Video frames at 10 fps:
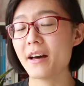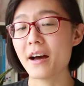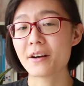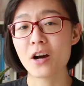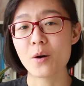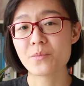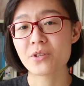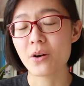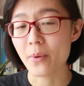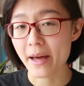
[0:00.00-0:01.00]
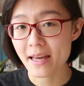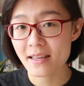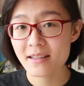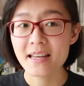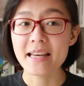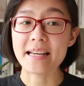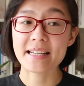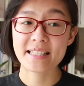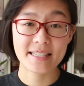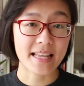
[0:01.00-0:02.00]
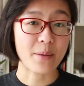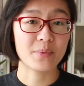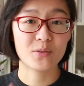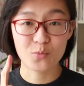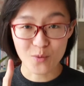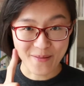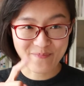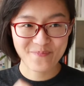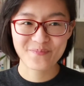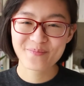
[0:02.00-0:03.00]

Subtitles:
that comes her way, except one.